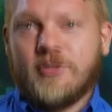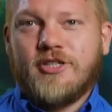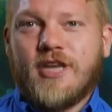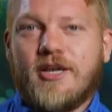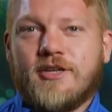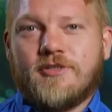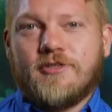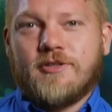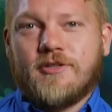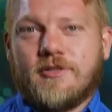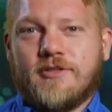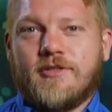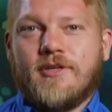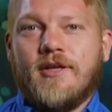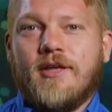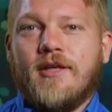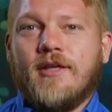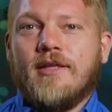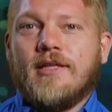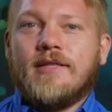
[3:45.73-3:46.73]
adjusters.
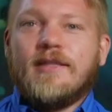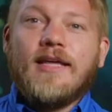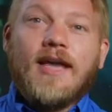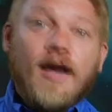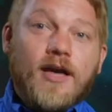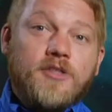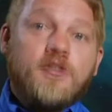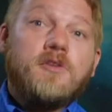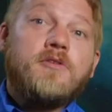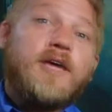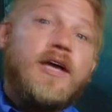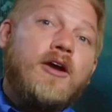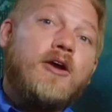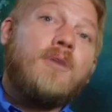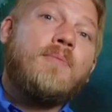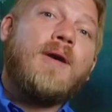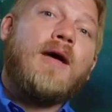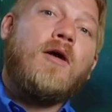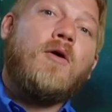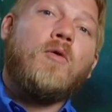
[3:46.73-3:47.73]
They also care
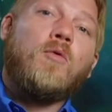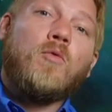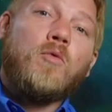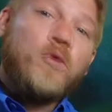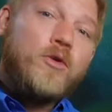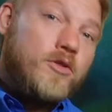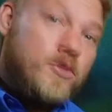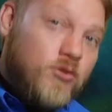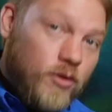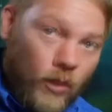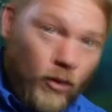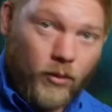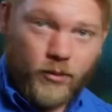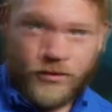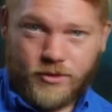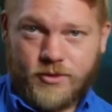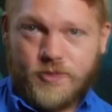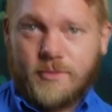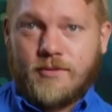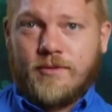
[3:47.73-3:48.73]
about
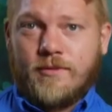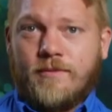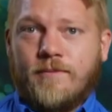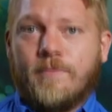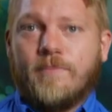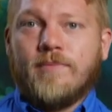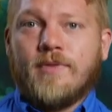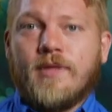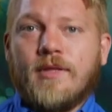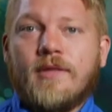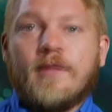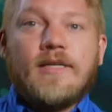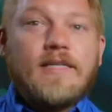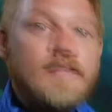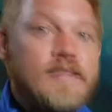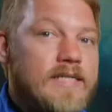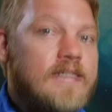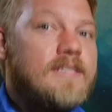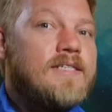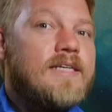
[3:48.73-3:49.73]
results. The
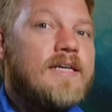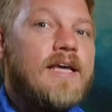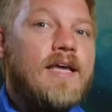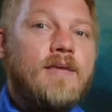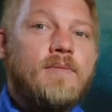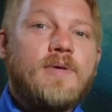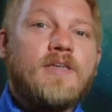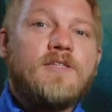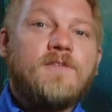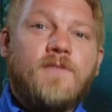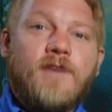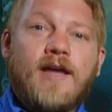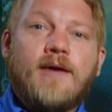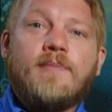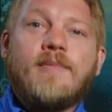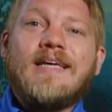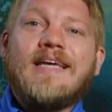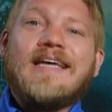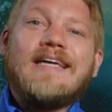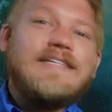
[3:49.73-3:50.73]
CCMS
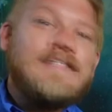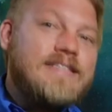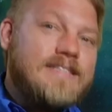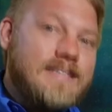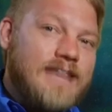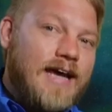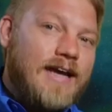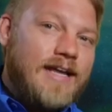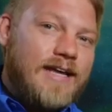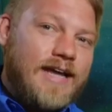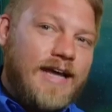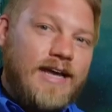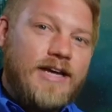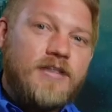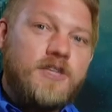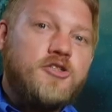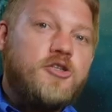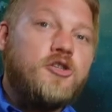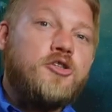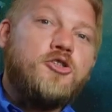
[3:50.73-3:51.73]
family is
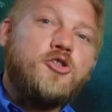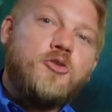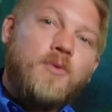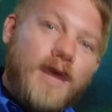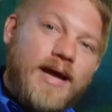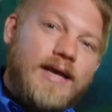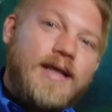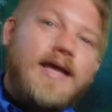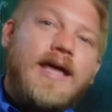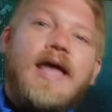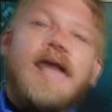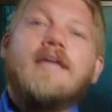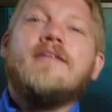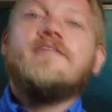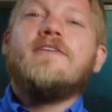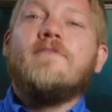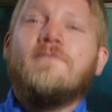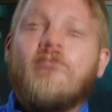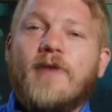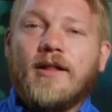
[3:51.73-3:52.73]
dedicated to training
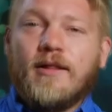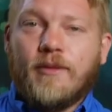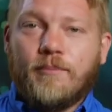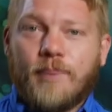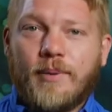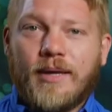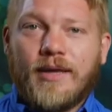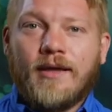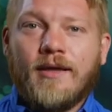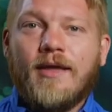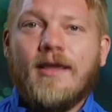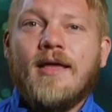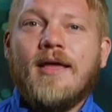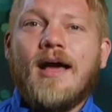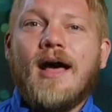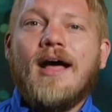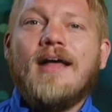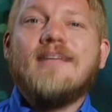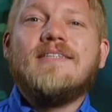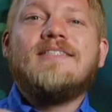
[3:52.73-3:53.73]
and developing
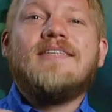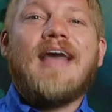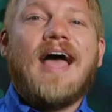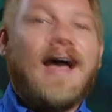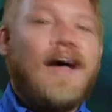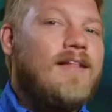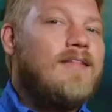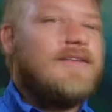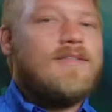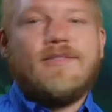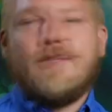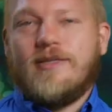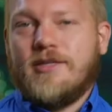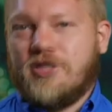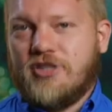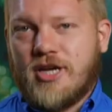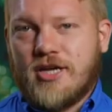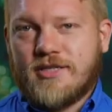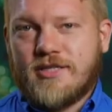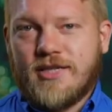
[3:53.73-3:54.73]
a talented
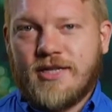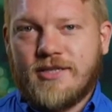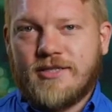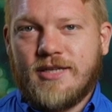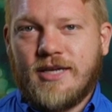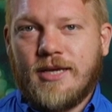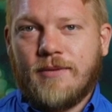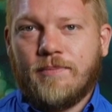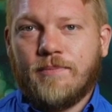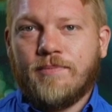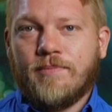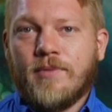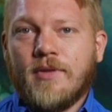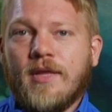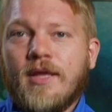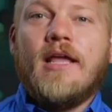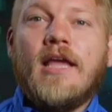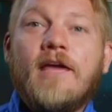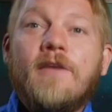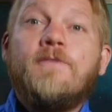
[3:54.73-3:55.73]
adjusting team.
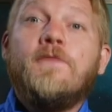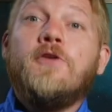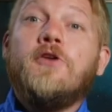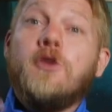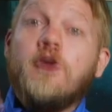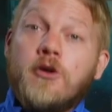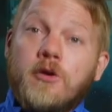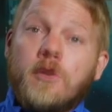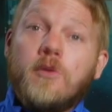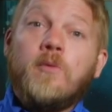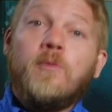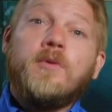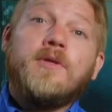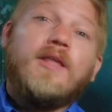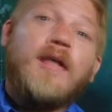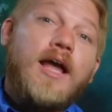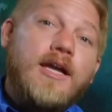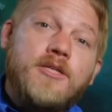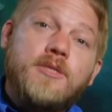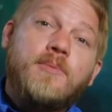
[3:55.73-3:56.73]
If you would
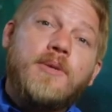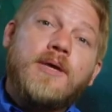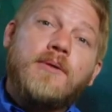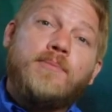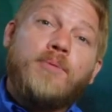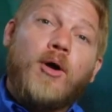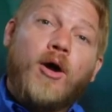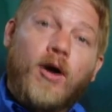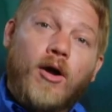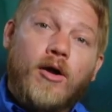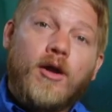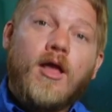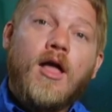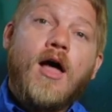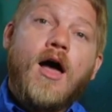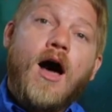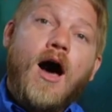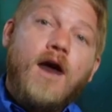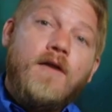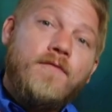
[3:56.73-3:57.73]
like to be a part
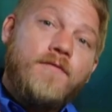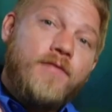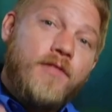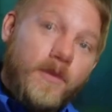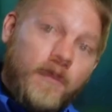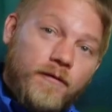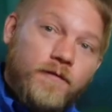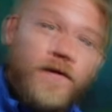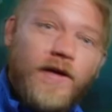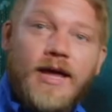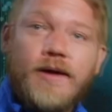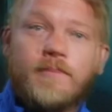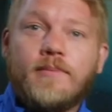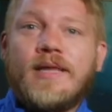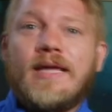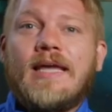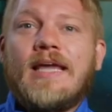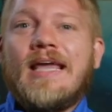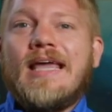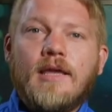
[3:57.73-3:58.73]
of their
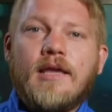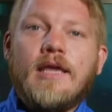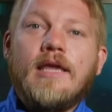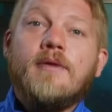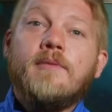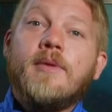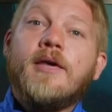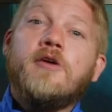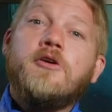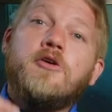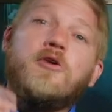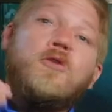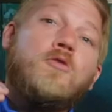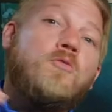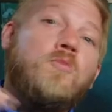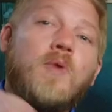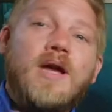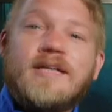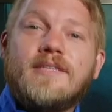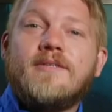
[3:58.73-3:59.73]
family, email your
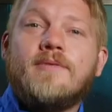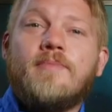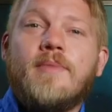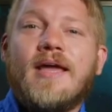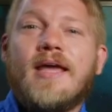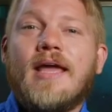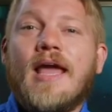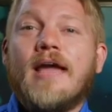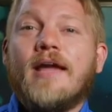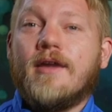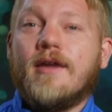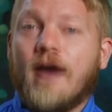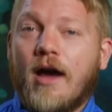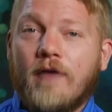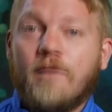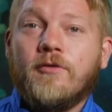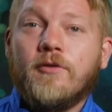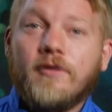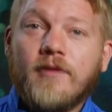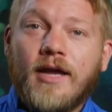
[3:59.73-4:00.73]
resume
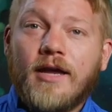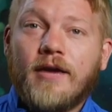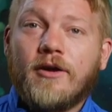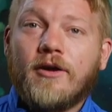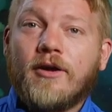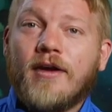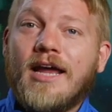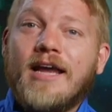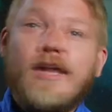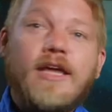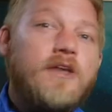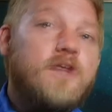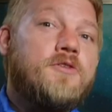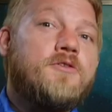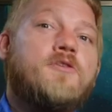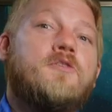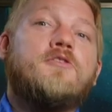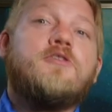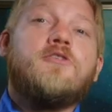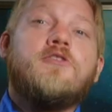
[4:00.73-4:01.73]
cover letter and
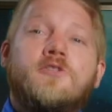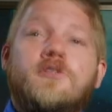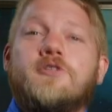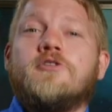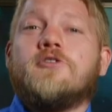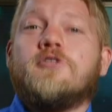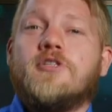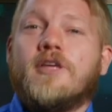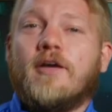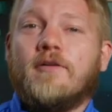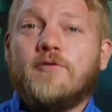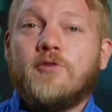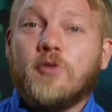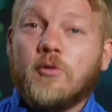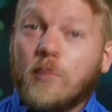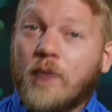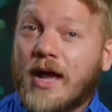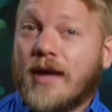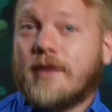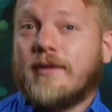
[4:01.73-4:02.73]
introduce yourself
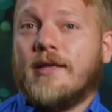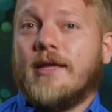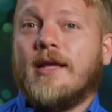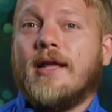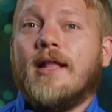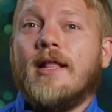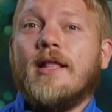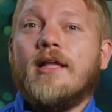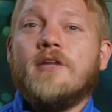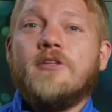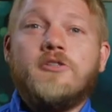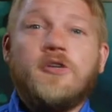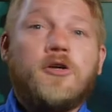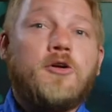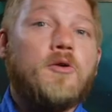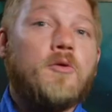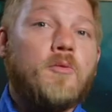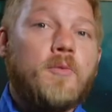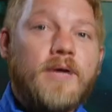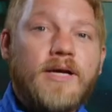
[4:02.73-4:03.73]
directly to
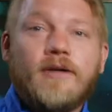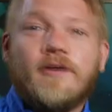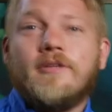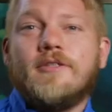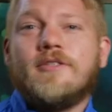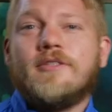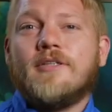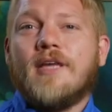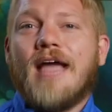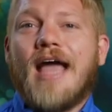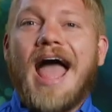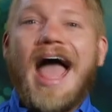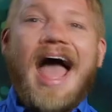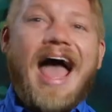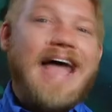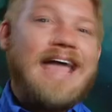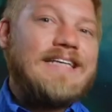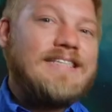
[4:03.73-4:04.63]
careers at